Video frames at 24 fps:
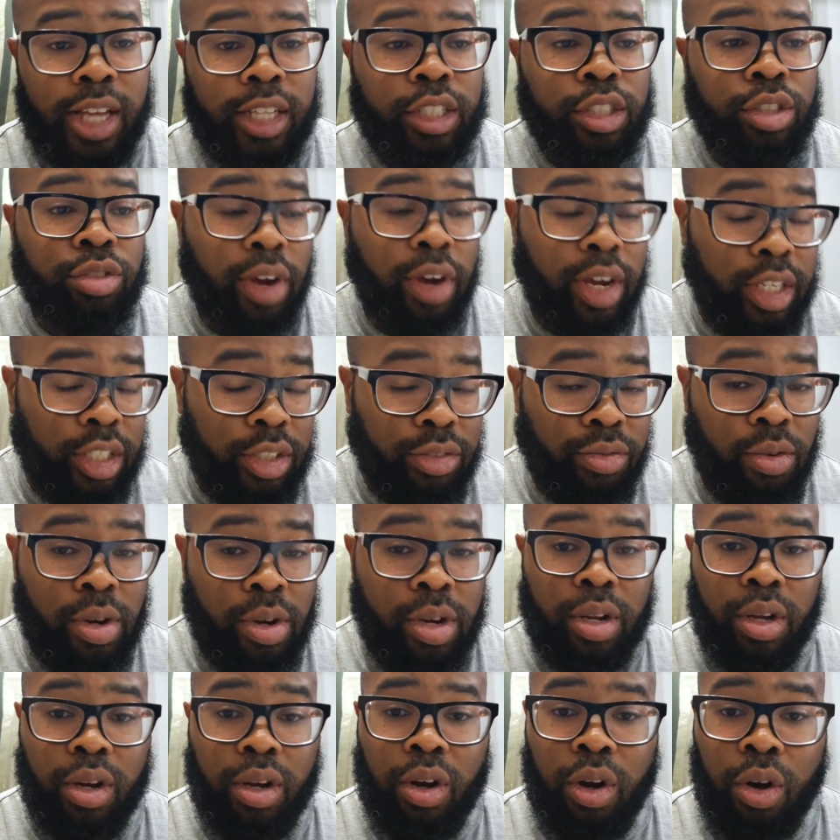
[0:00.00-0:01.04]
transfer
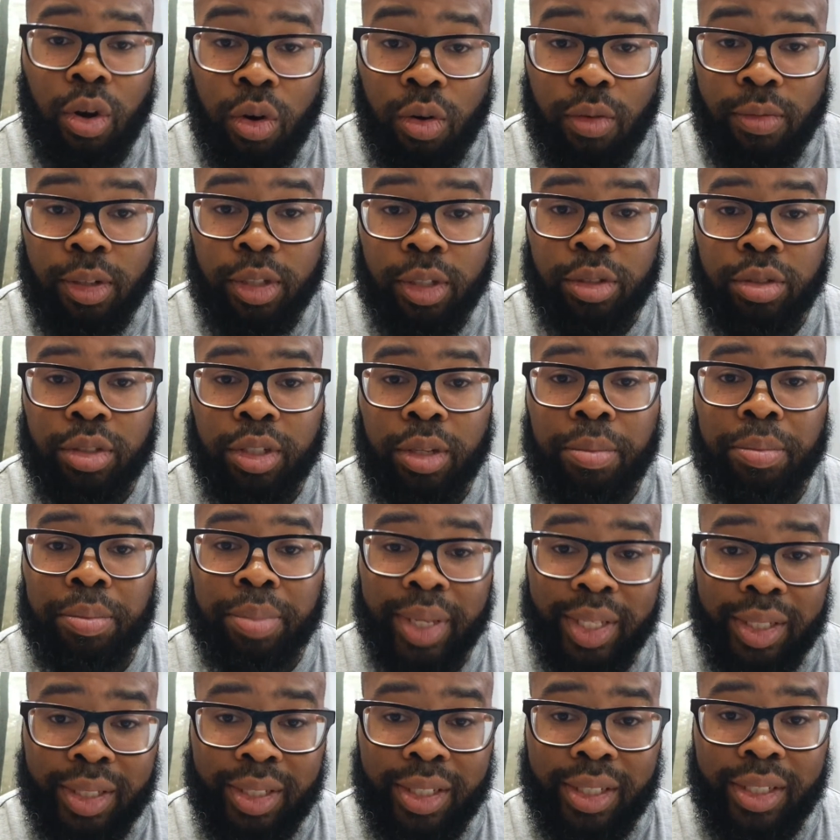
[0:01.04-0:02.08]
it over to the
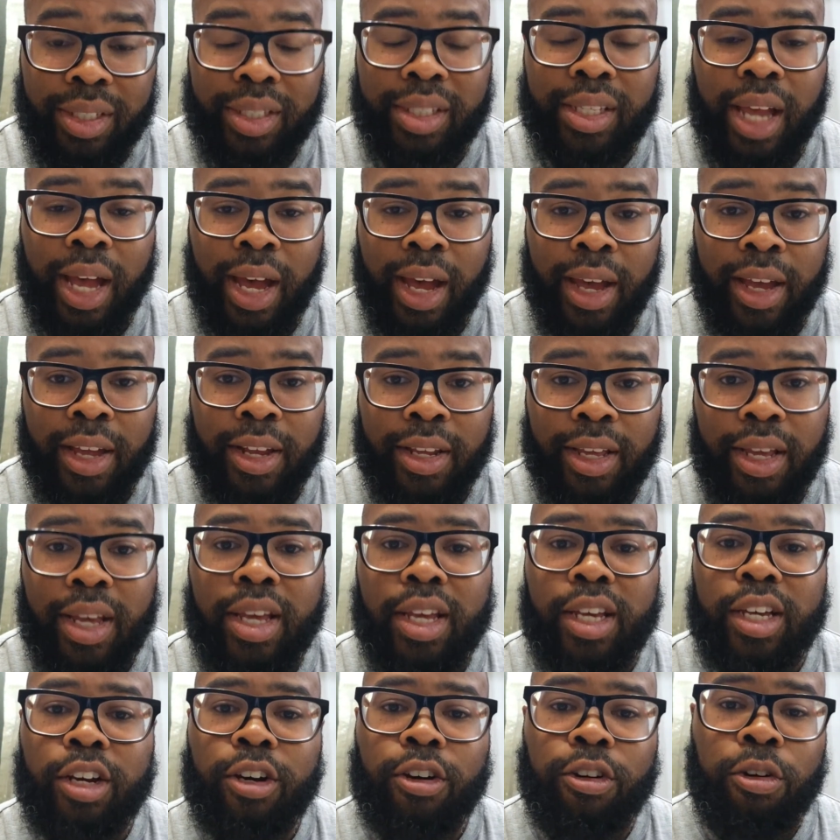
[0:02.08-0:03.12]
business side
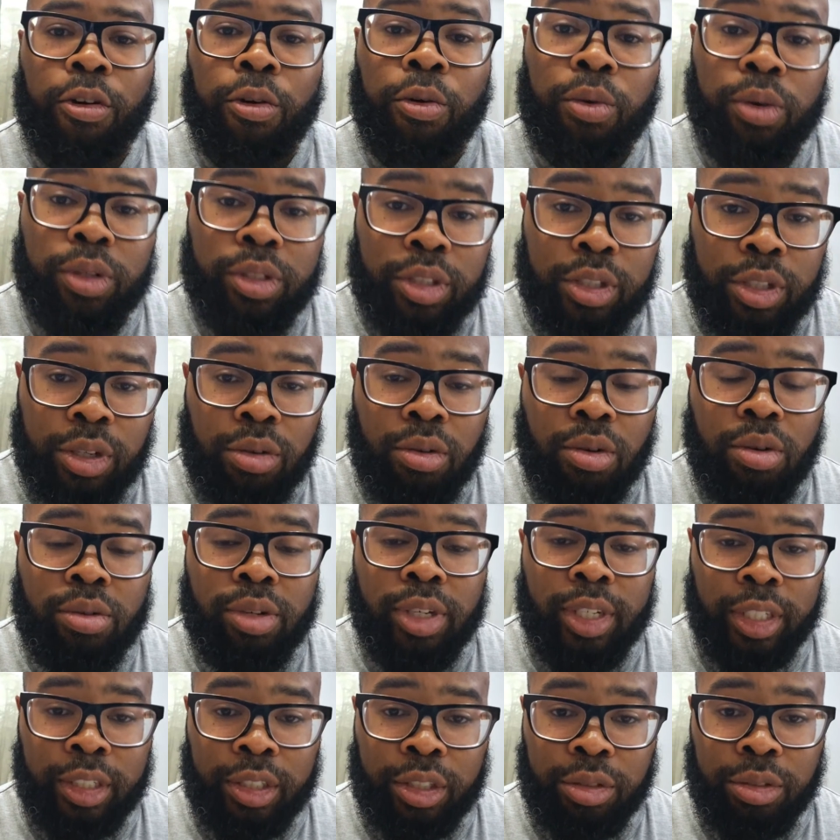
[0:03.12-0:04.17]
on zero
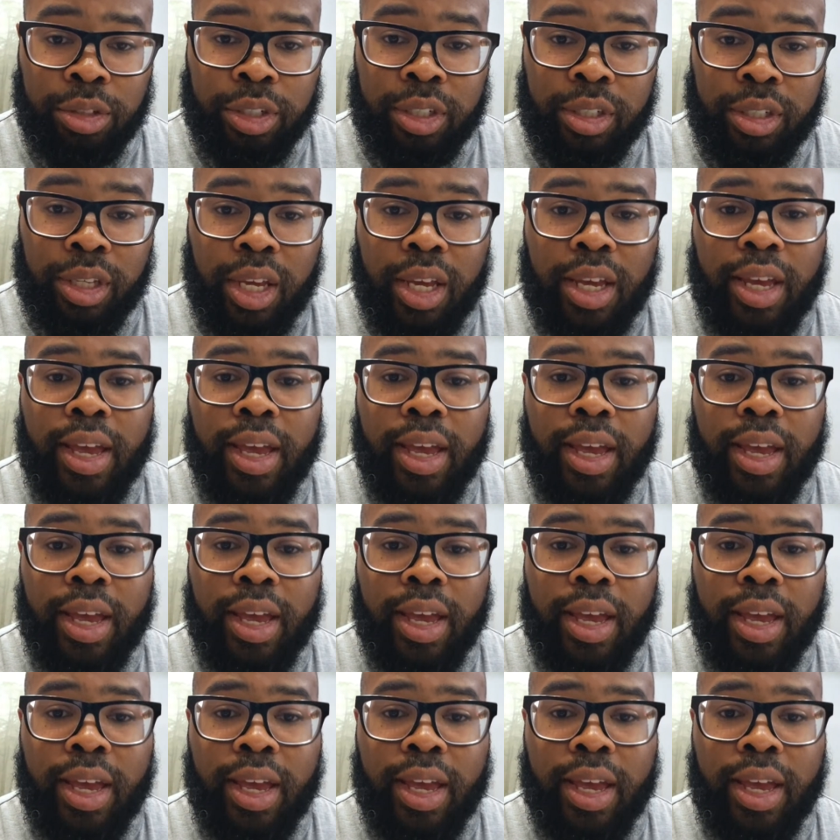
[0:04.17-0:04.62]
interest,